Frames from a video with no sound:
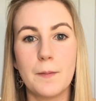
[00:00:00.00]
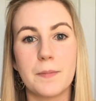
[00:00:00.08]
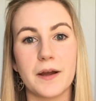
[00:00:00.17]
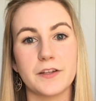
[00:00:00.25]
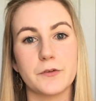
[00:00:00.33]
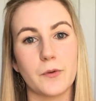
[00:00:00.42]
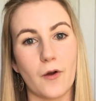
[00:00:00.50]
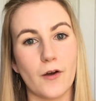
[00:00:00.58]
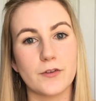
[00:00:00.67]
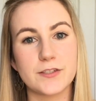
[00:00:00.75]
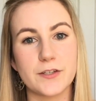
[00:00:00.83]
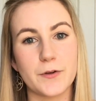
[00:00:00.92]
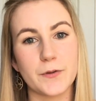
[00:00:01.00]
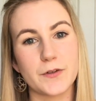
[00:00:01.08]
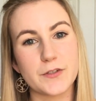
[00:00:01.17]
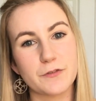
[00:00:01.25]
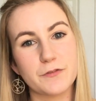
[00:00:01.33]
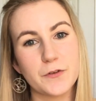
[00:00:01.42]
but you will also,
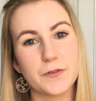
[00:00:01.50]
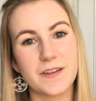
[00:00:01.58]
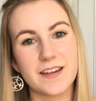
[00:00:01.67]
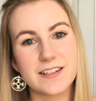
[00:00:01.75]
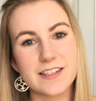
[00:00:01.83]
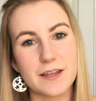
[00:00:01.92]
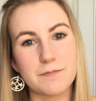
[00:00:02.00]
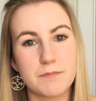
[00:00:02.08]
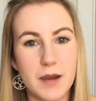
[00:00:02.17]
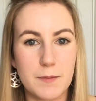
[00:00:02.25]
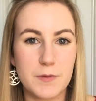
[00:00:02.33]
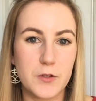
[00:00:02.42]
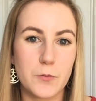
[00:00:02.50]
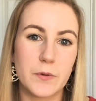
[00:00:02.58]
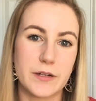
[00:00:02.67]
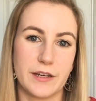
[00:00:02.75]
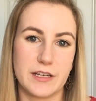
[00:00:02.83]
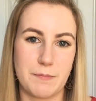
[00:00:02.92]
there's a few things that maybe you
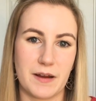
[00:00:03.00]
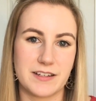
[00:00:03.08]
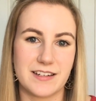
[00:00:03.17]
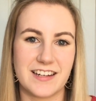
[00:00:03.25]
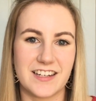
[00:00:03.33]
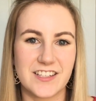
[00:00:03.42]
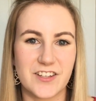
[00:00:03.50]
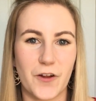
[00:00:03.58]
wouldn't expect to need.